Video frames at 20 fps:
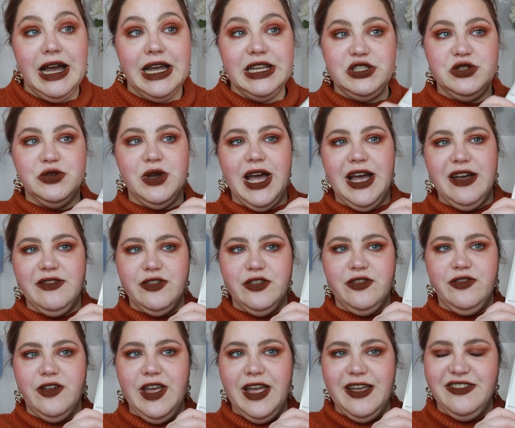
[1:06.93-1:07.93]
I do have
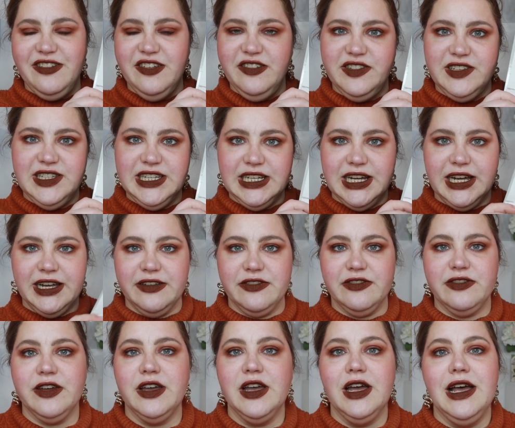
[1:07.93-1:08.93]
a F50
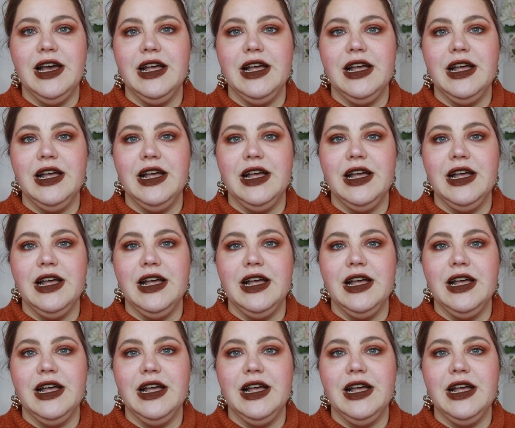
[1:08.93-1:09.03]
knife